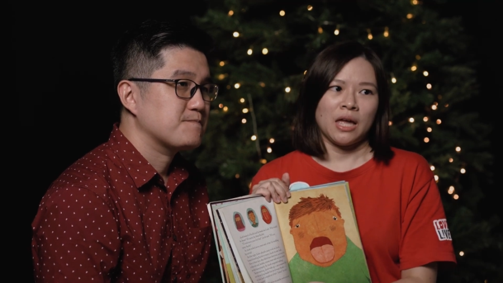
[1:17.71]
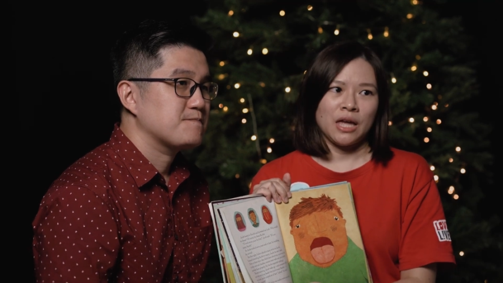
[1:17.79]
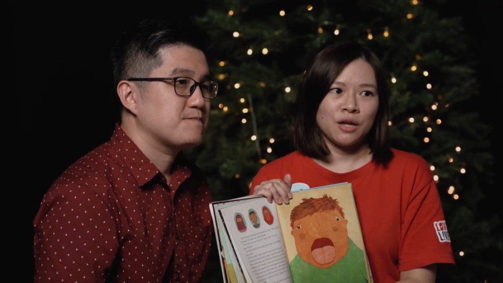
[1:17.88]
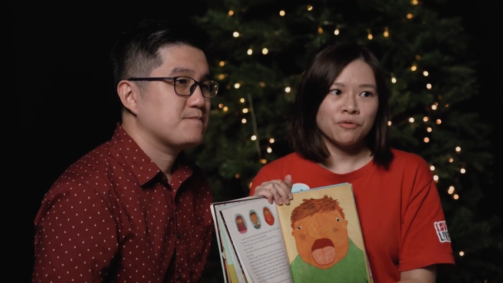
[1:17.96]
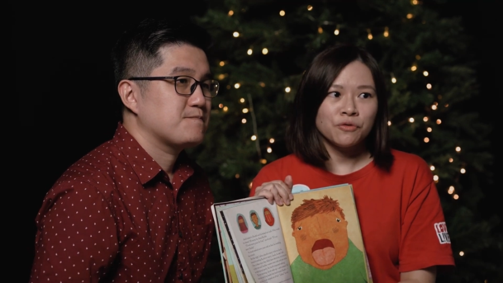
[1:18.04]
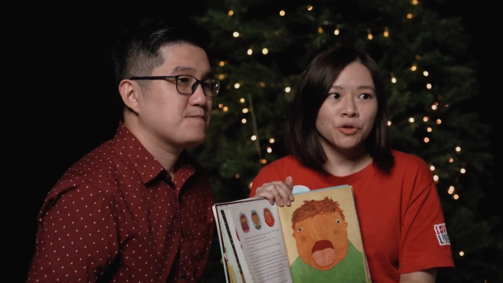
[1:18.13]

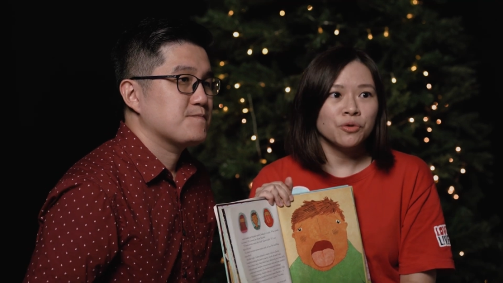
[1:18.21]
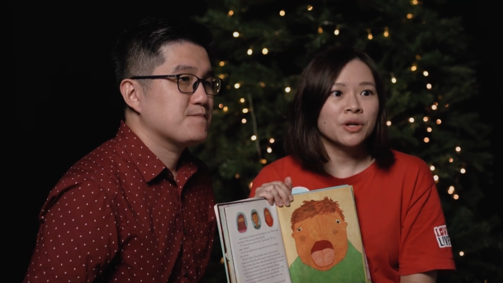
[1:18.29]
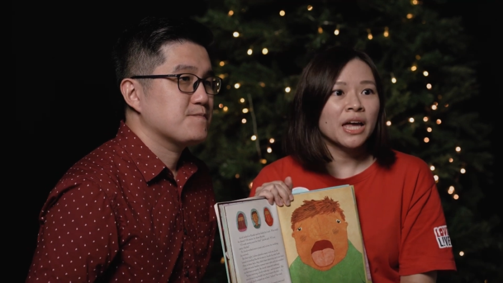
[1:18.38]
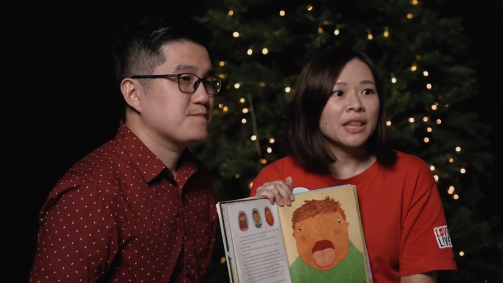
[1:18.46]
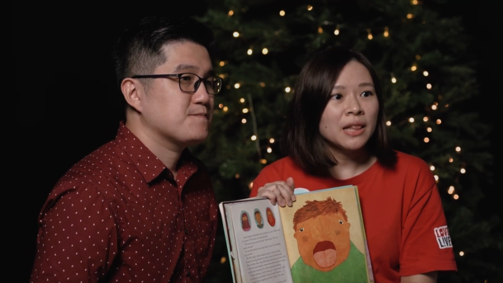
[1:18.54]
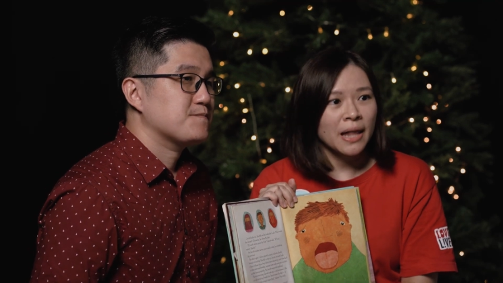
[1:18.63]
Speaker 1: if you
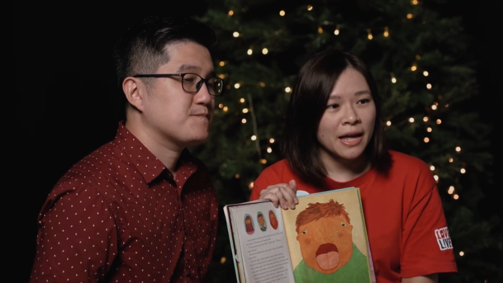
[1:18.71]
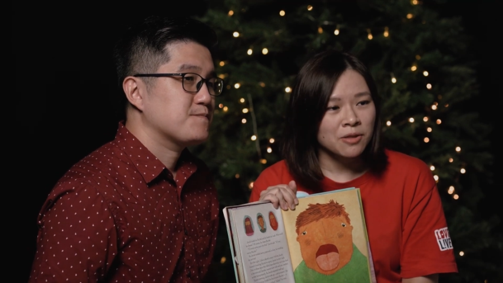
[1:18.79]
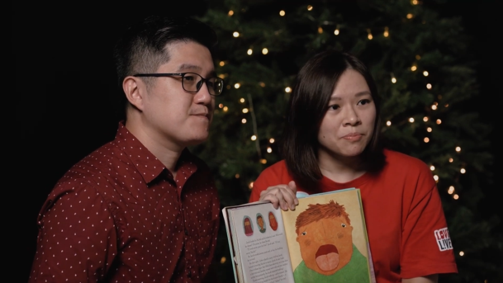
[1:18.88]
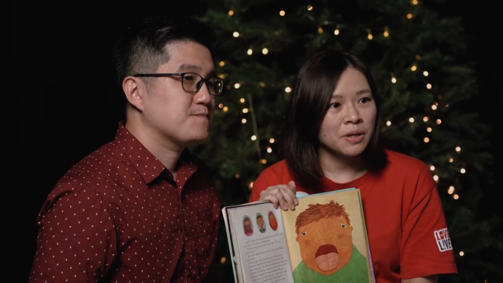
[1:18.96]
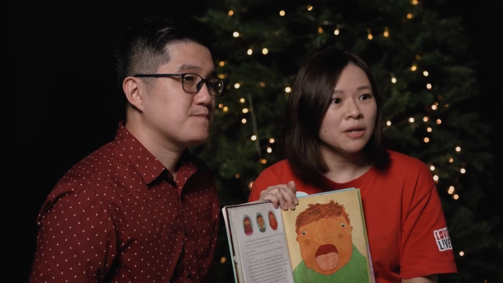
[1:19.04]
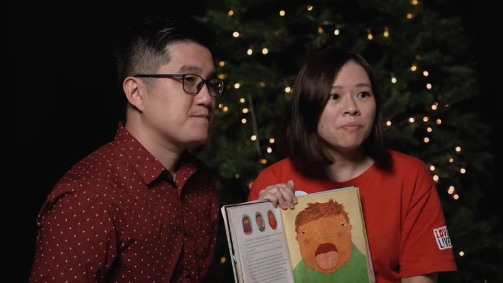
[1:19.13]
can
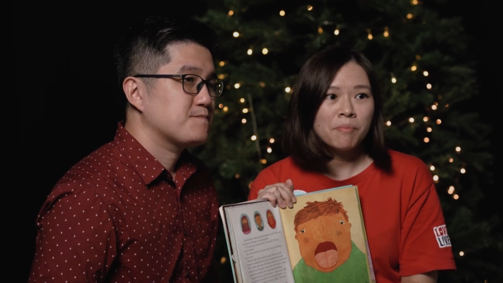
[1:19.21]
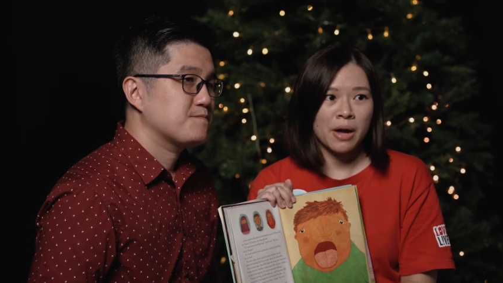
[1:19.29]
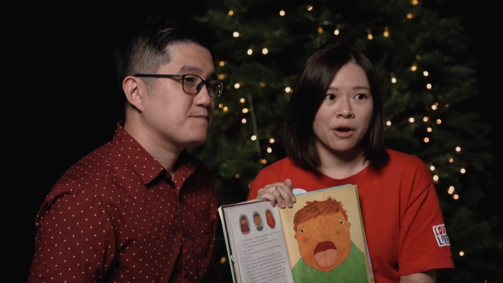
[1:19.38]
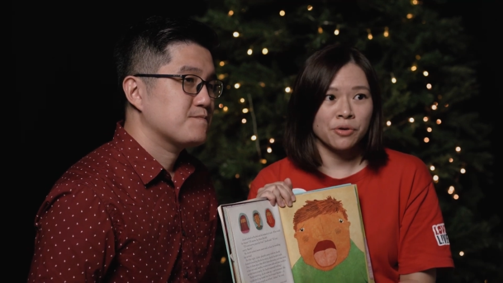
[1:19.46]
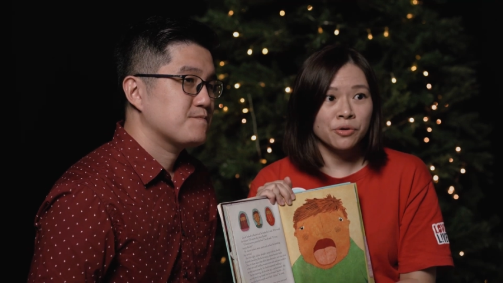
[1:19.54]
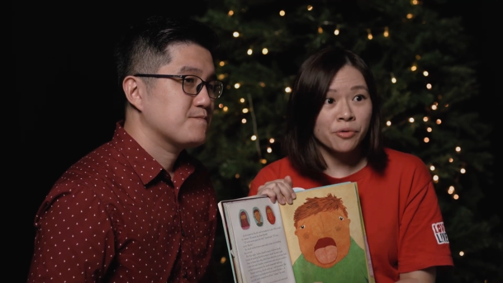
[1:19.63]
let me
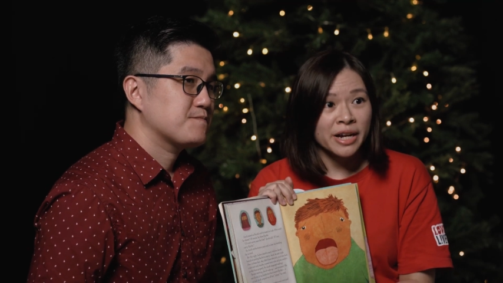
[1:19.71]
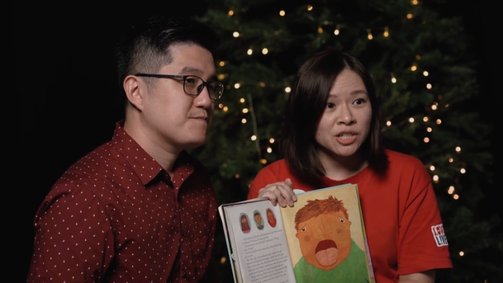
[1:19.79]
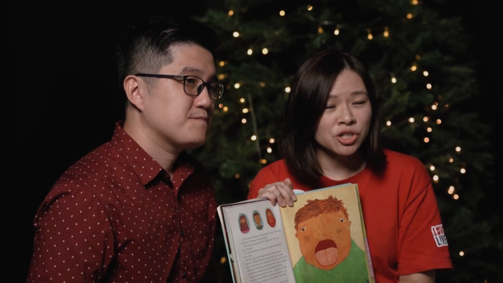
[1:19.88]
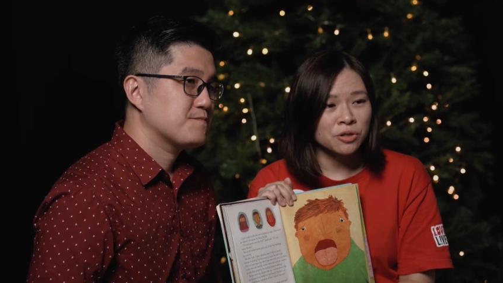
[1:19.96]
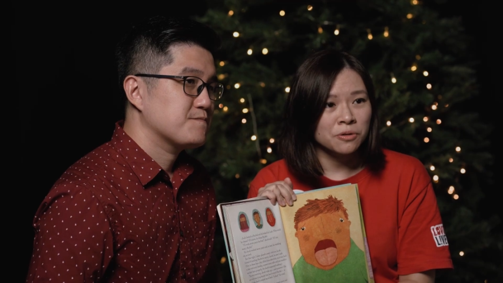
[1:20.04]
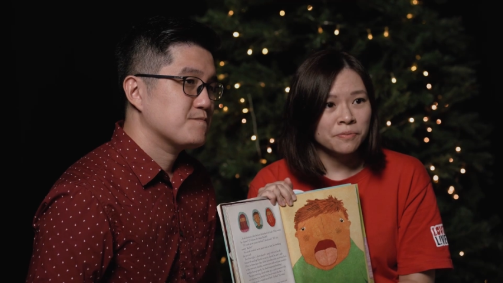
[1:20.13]
marry
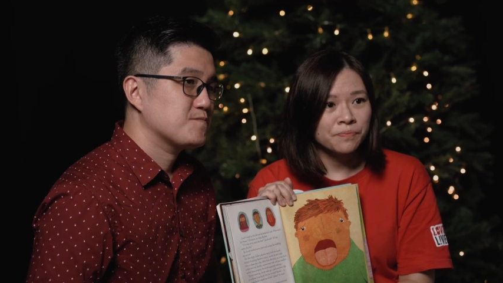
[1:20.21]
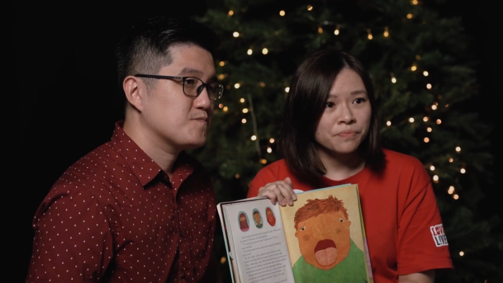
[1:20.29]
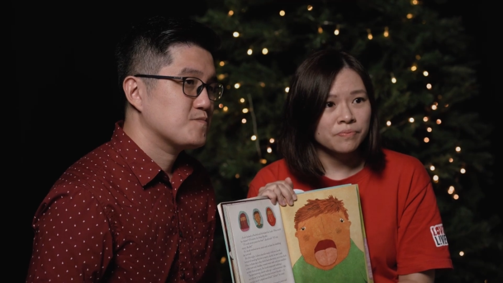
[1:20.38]
Rachel.